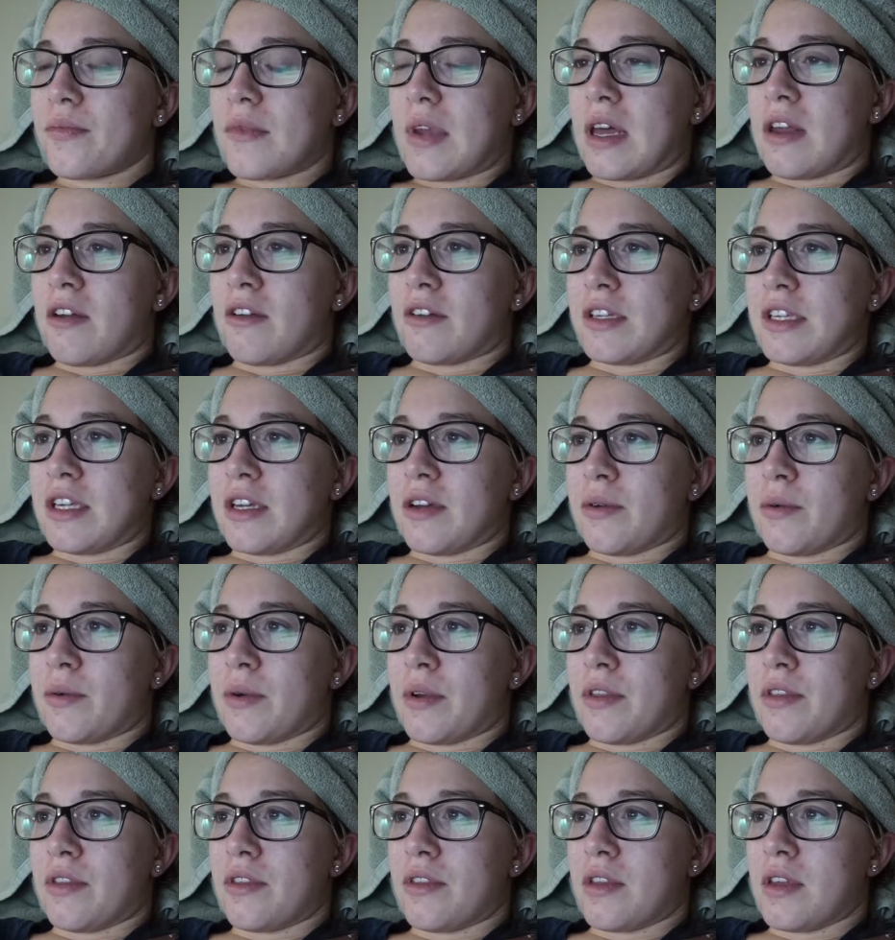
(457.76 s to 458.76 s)
don't deal
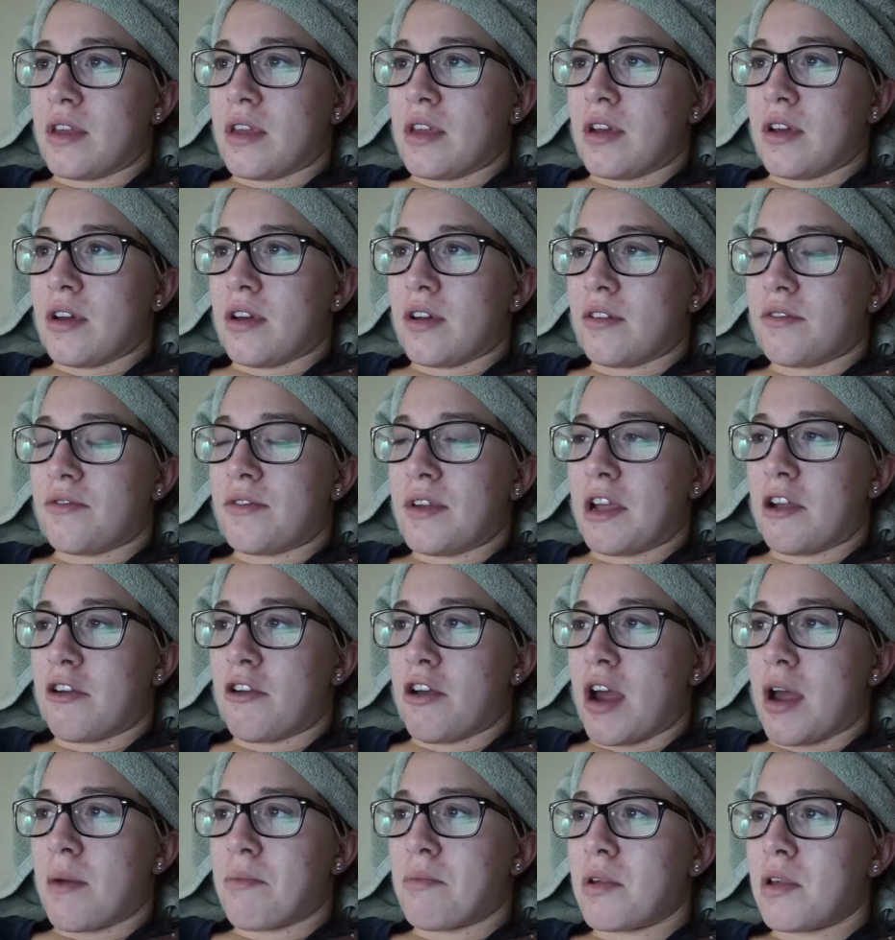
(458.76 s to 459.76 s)
with the fake
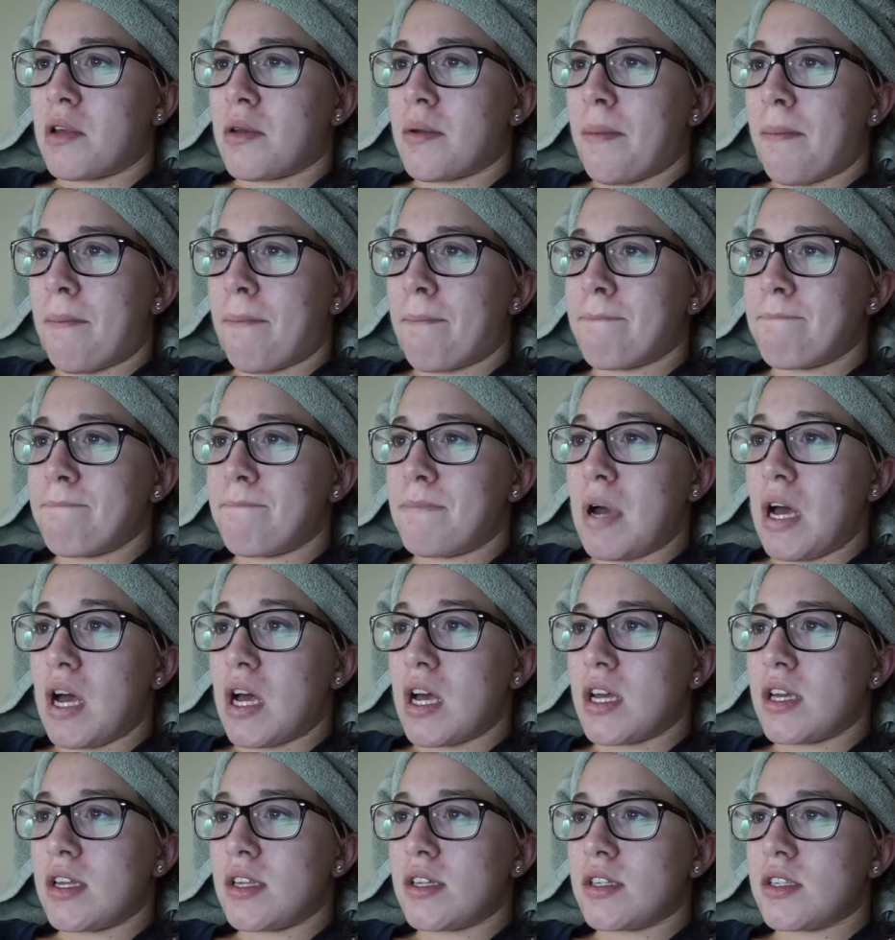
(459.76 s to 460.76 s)
crap,
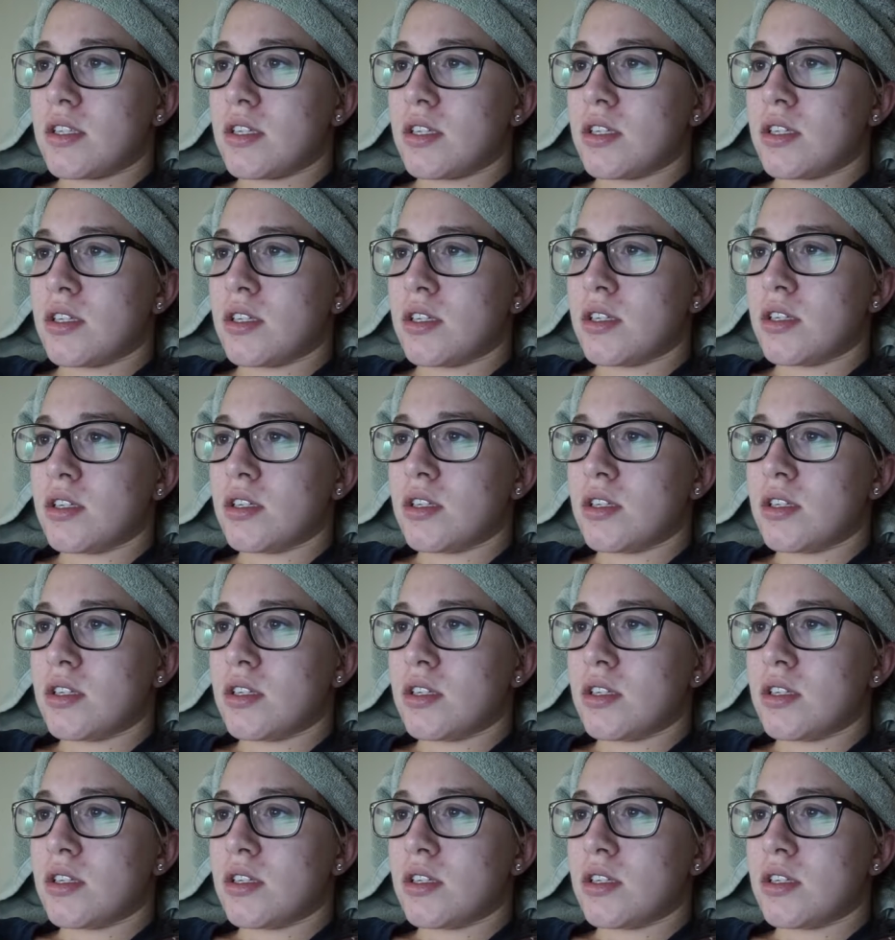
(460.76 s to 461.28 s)
but